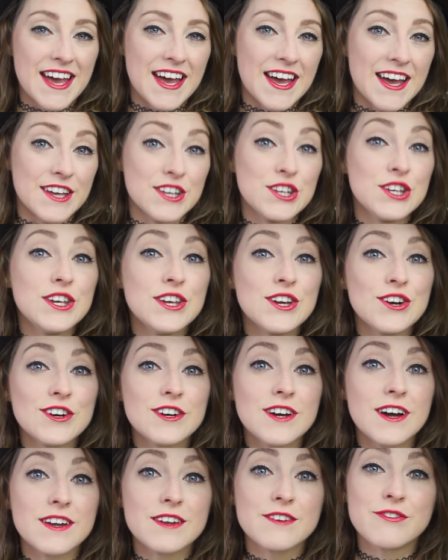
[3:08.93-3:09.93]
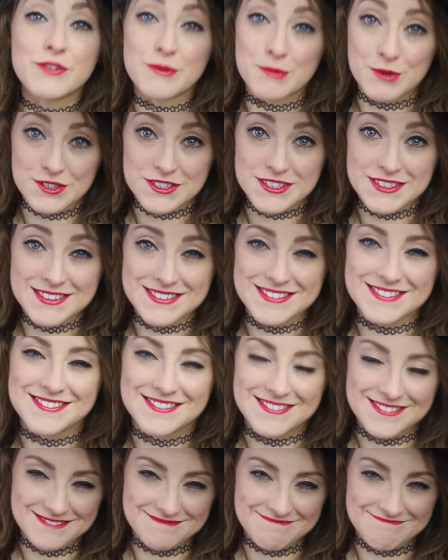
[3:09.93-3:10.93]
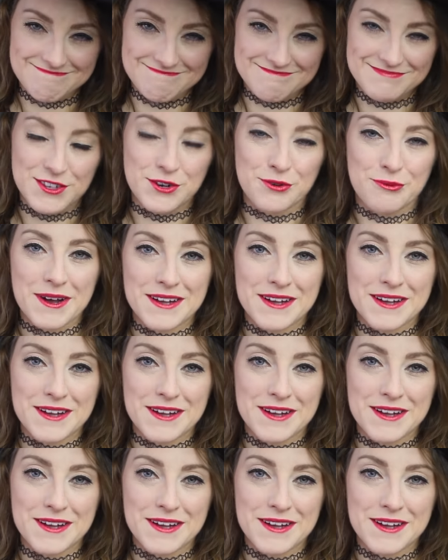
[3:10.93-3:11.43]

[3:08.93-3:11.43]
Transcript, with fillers: Uh, you all got it from us. You're